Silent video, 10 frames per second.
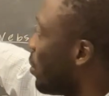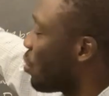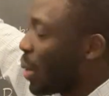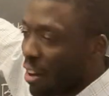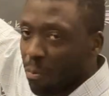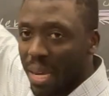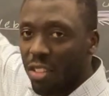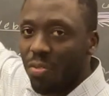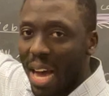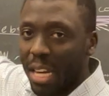So we have place
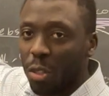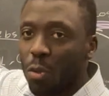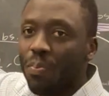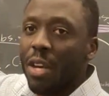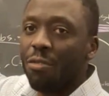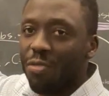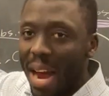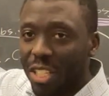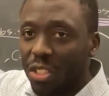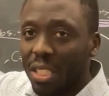value,
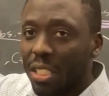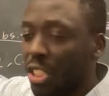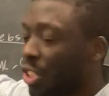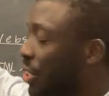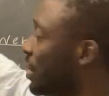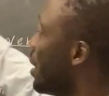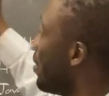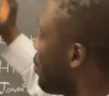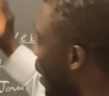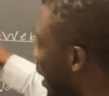fraction addition,
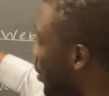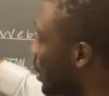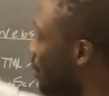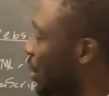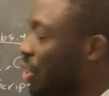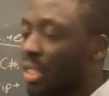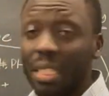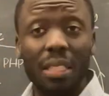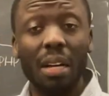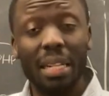fraction division,
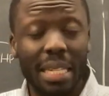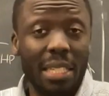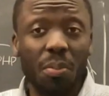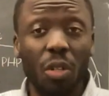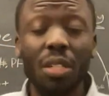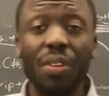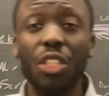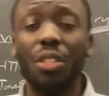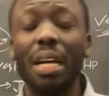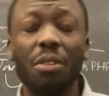and decimal
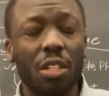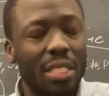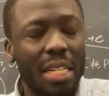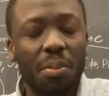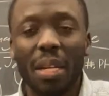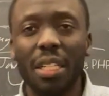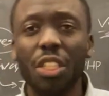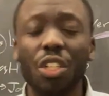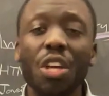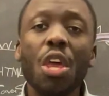addition.